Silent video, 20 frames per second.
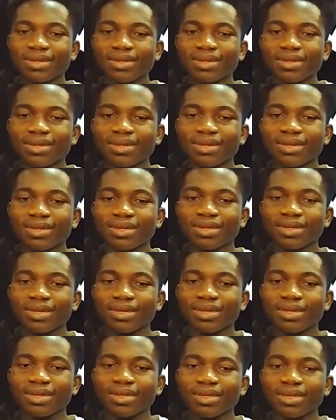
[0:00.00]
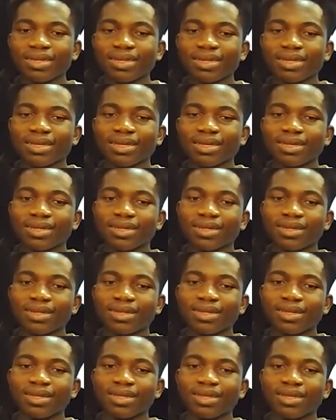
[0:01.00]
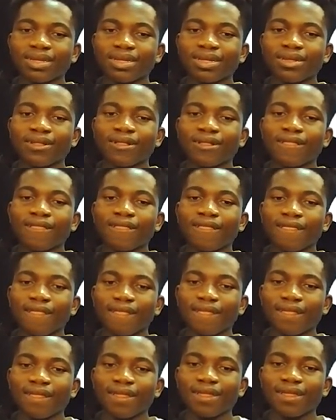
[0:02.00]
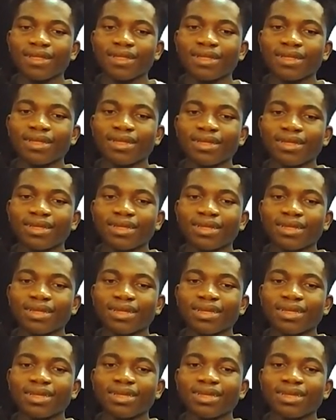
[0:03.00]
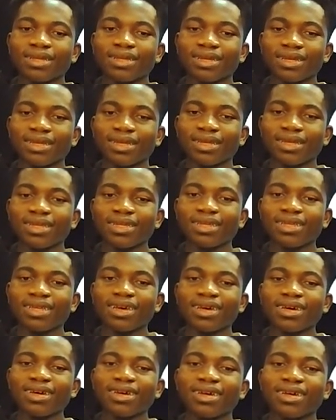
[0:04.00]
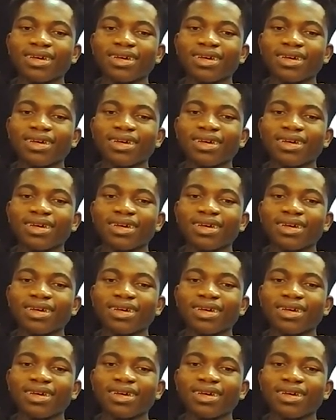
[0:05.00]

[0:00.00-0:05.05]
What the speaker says: This person isn't speaking.